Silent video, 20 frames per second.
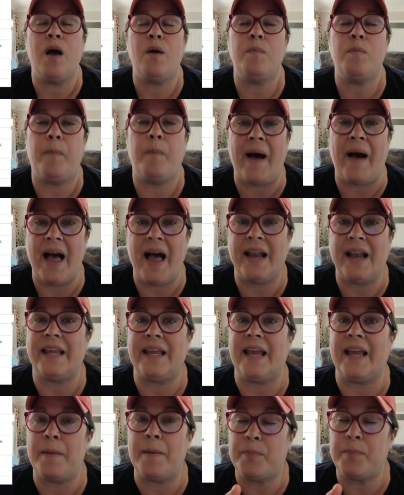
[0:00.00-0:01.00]
but
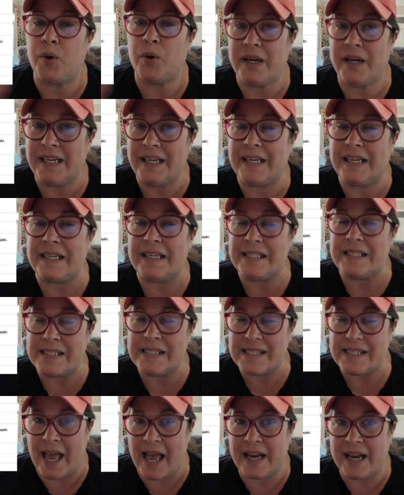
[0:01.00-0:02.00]
am putting it
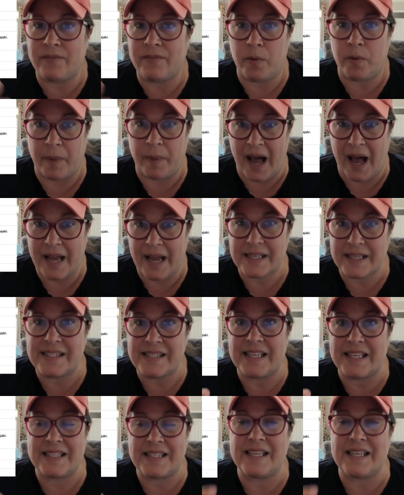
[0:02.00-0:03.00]
inside of a box
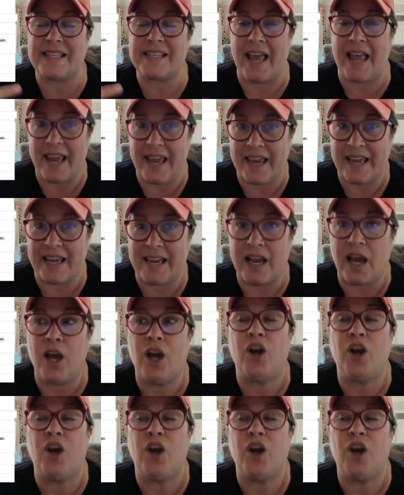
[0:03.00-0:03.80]
that says, hey,